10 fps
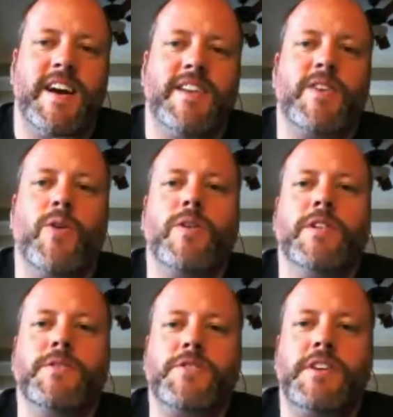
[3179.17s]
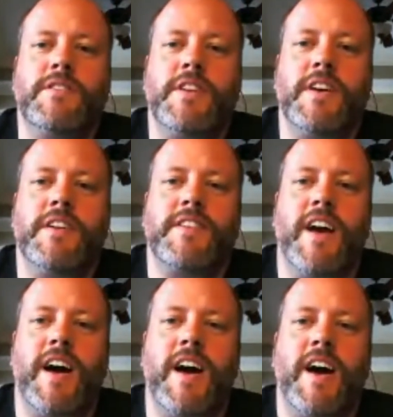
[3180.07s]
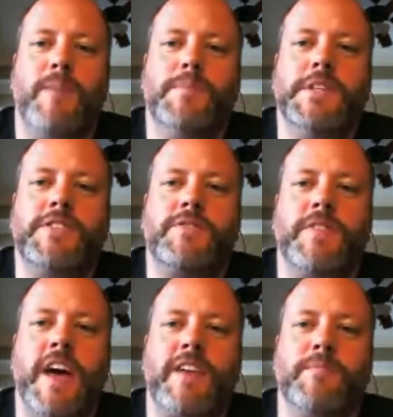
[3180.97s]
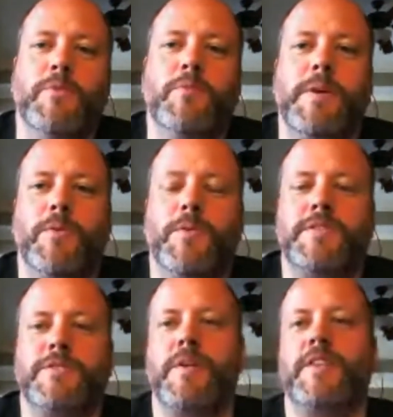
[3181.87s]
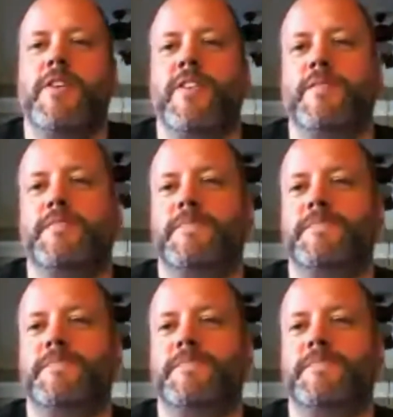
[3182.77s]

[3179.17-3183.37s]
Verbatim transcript: Nicole Gugliucci says, "Haha, bleach flags, moon people, we surrender."